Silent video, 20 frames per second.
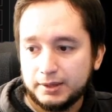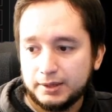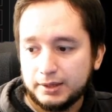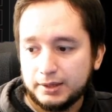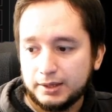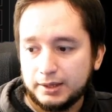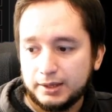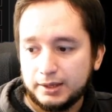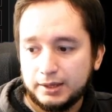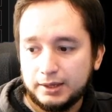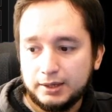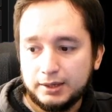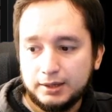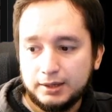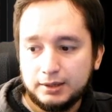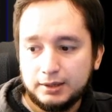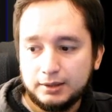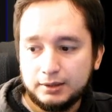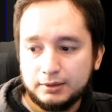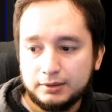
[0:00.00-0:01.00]

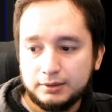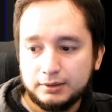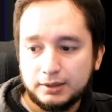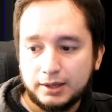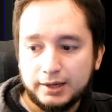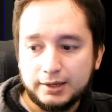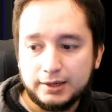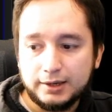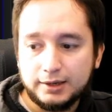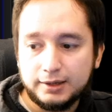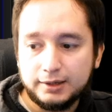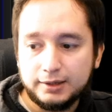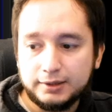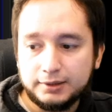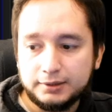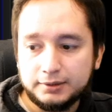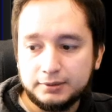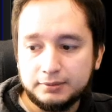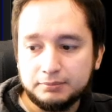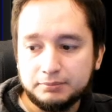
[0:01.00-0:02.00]
and I
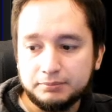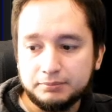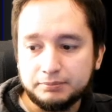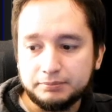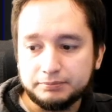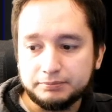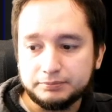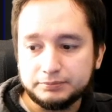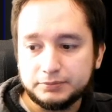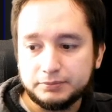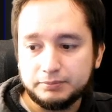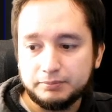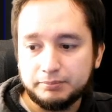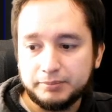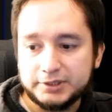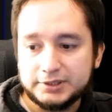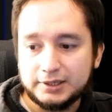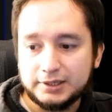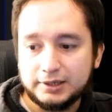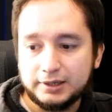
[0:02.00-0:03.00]
can
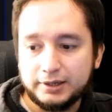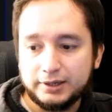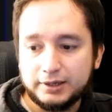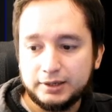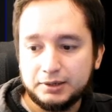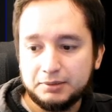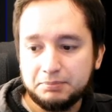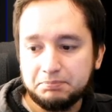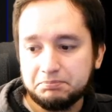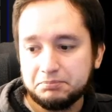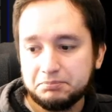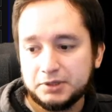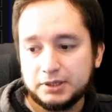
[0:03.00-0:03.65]
basically,